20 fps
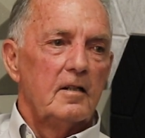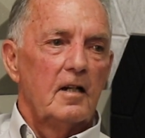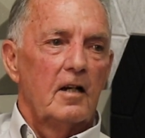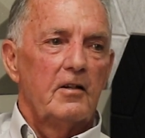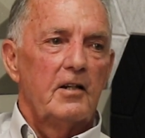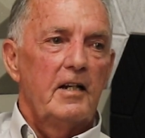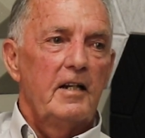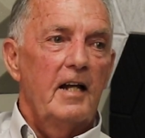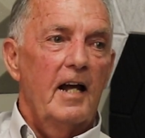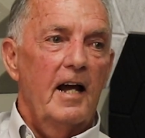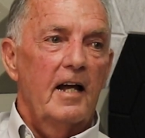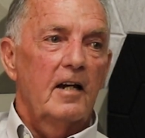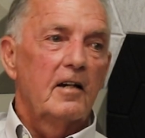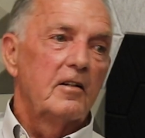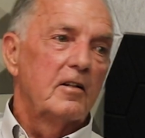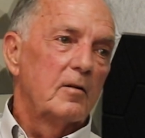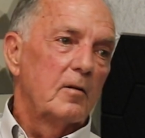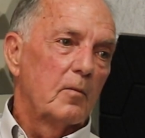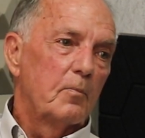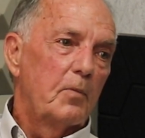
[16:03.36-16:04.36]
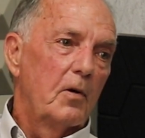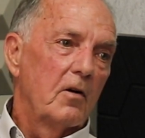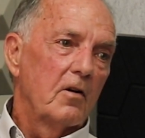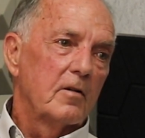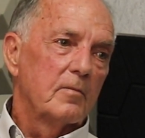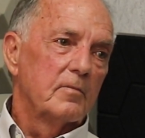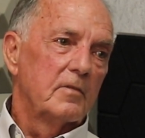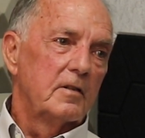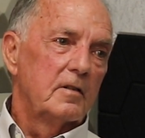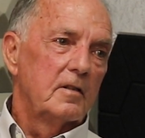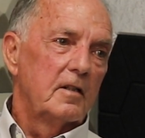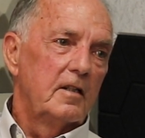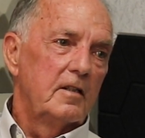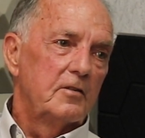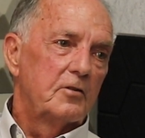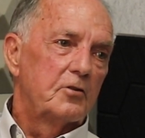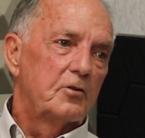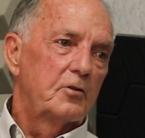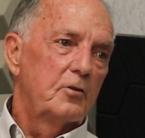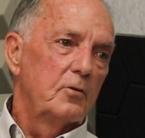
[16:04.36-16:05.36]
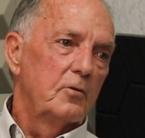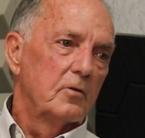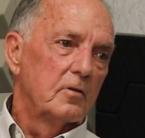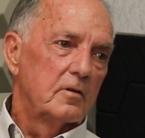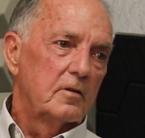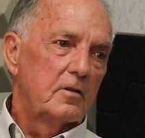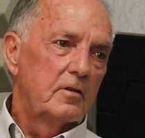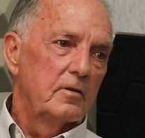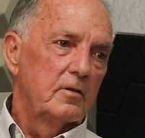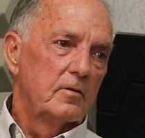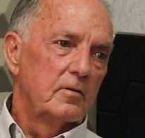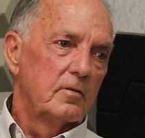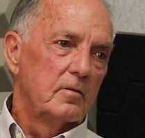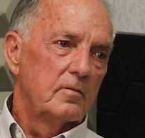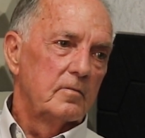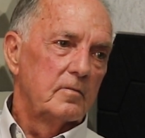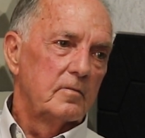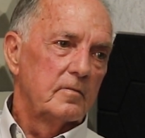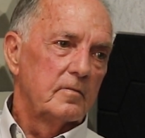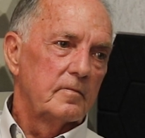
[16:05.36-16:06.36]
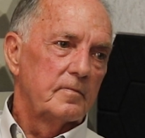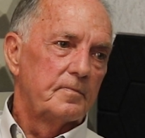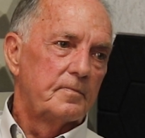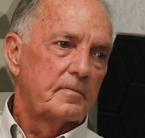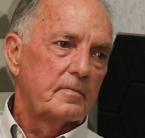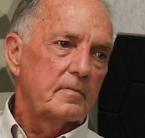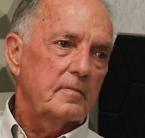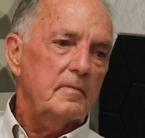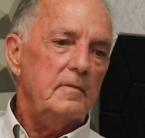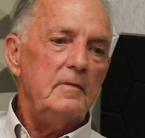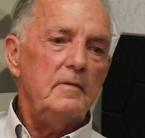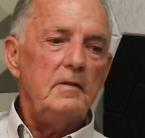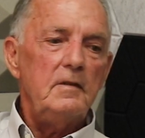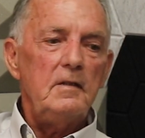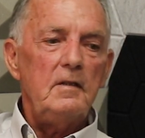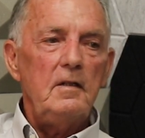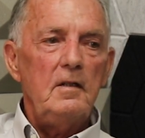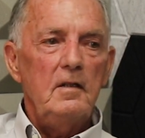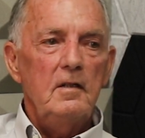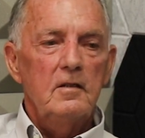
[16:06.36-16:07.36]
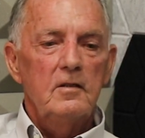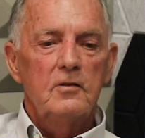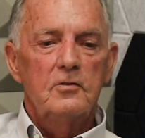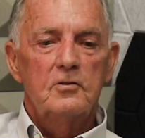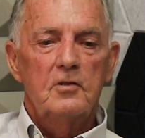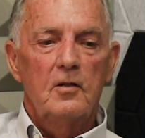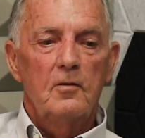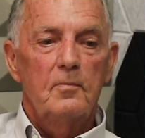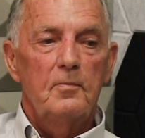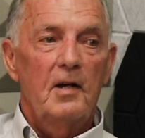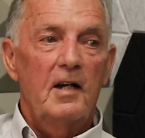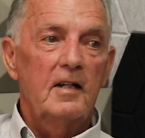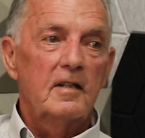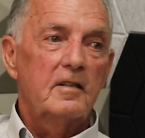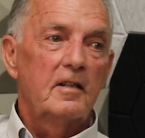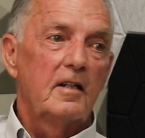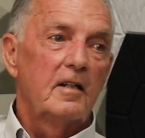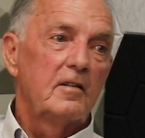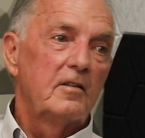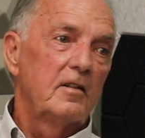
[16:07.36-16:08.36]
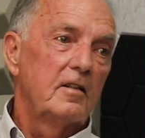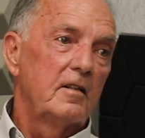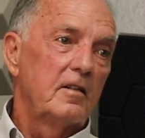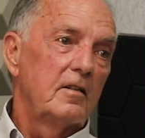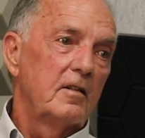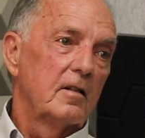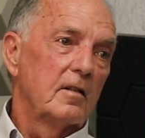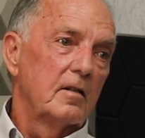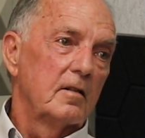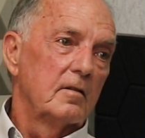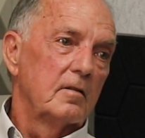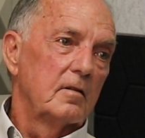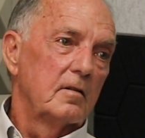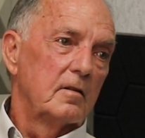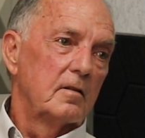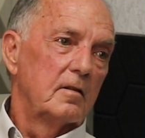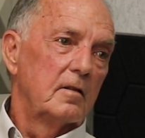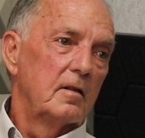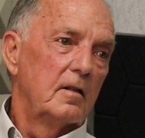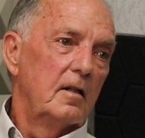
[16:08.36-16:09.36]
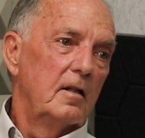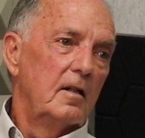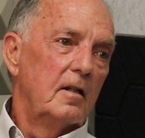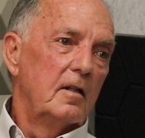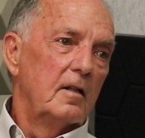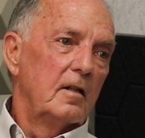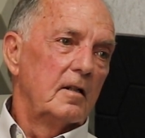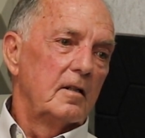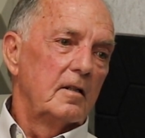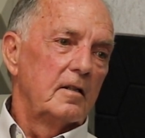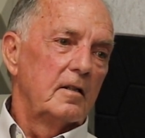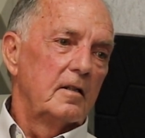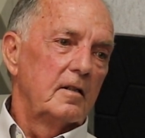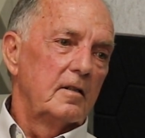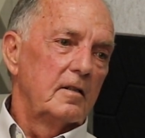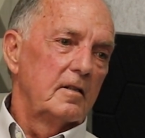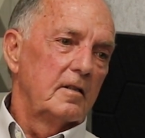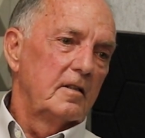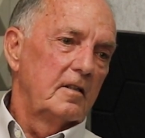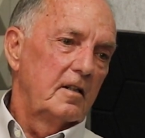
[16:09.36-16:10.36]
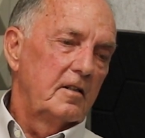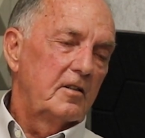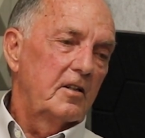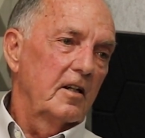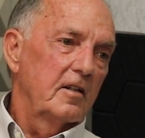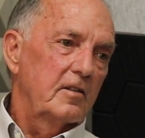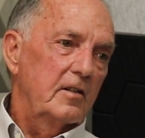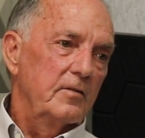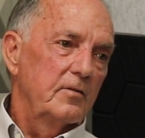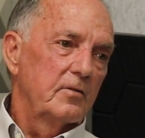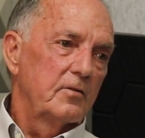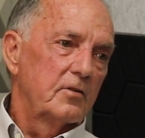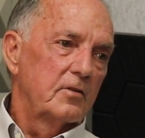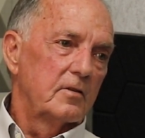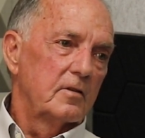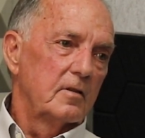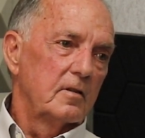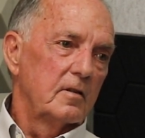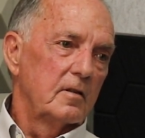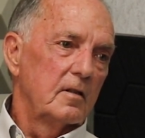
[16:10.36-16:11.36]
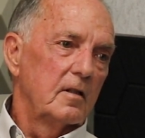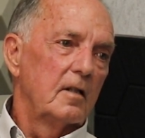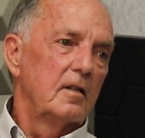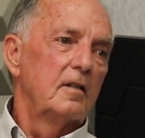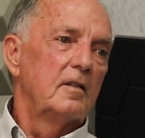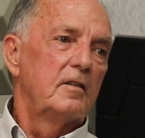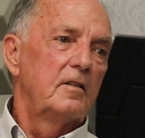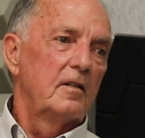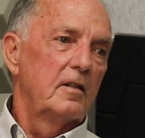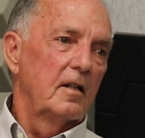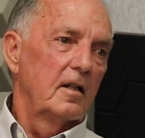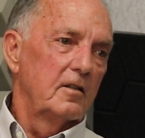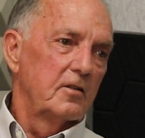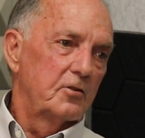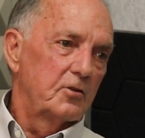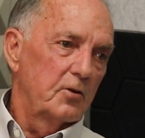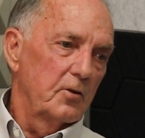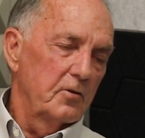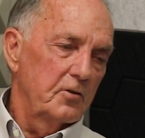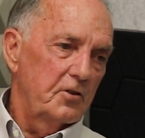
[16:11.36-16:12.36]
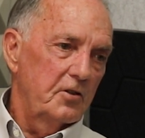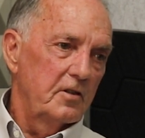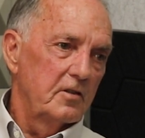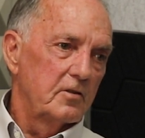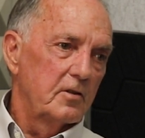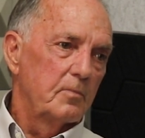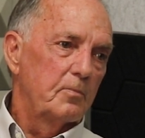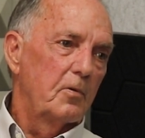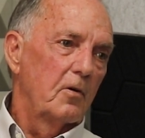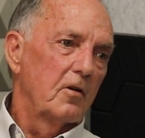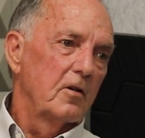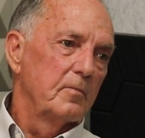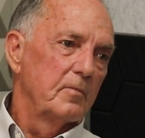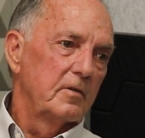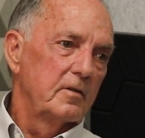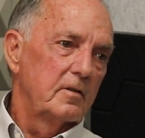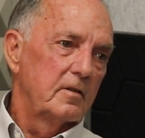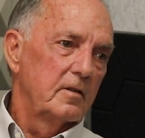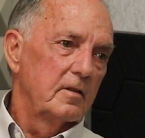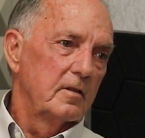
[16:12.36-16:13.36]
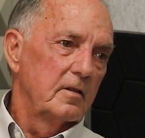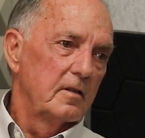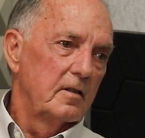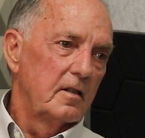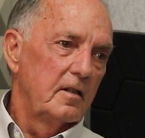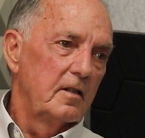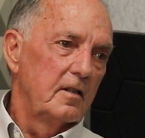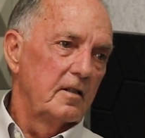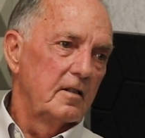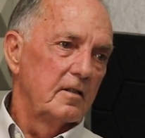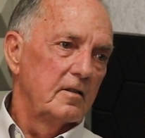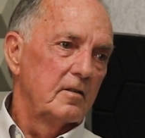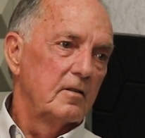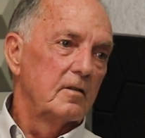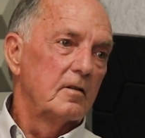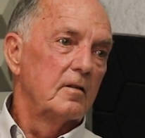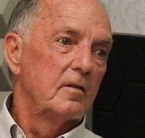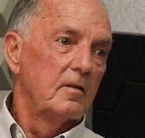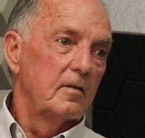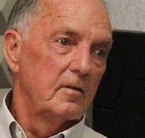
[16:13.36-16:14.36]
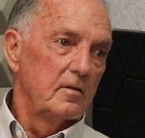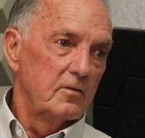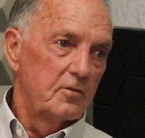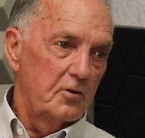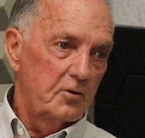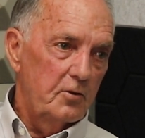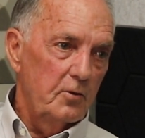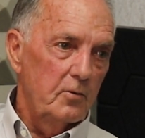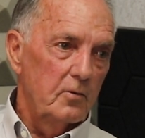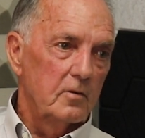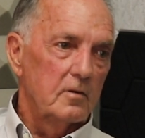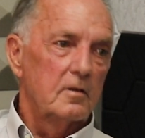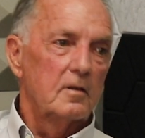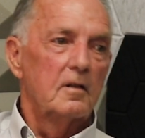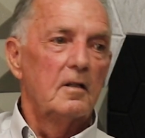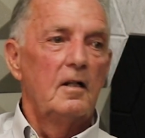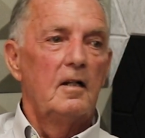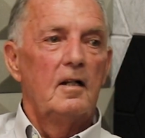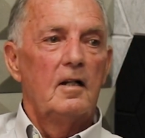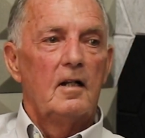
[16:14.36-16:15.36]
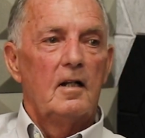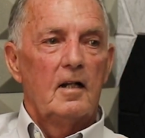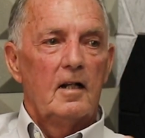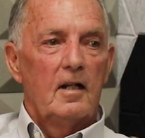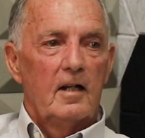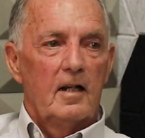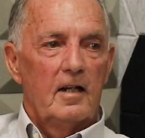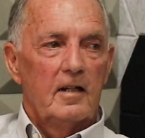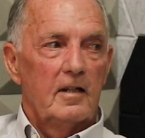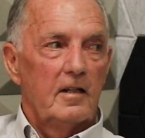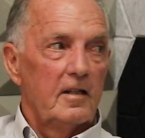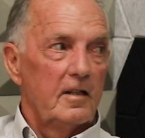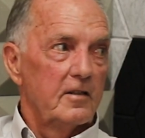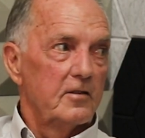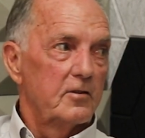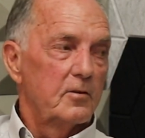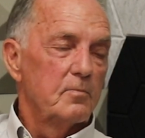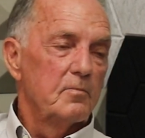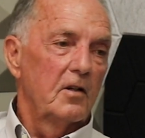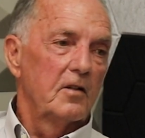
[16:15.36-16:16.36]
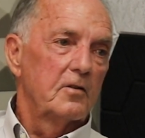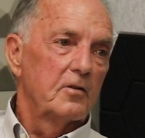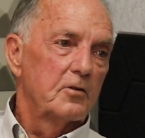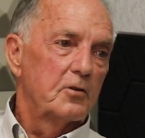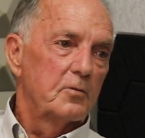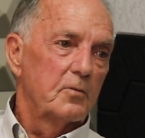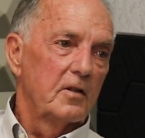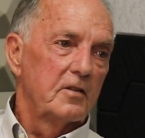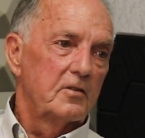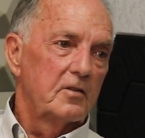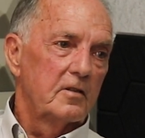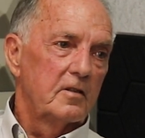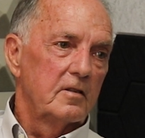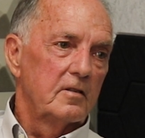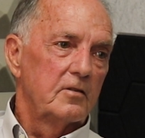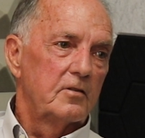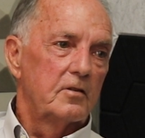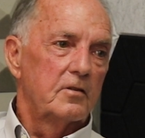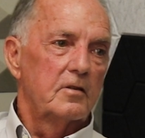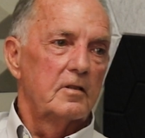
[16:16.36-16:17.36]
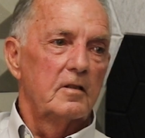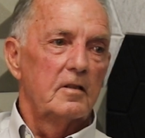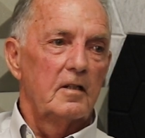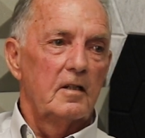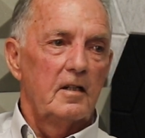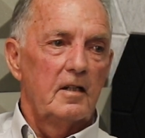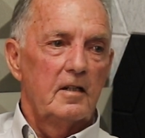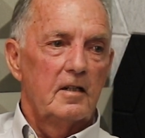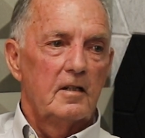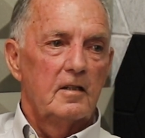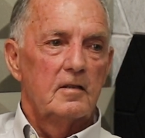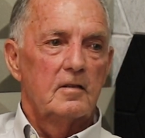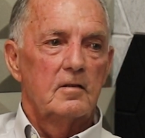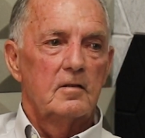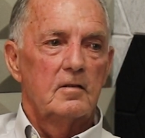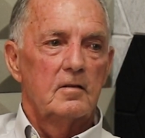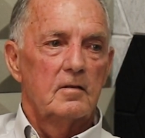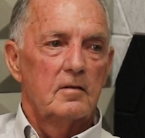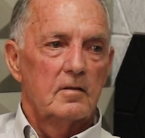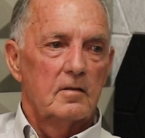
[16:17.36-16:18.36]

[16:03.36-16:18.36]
Now, he had an apartment in Stewart, too. So back then, the detectives searched his apartment in Stewart and his mother's residence in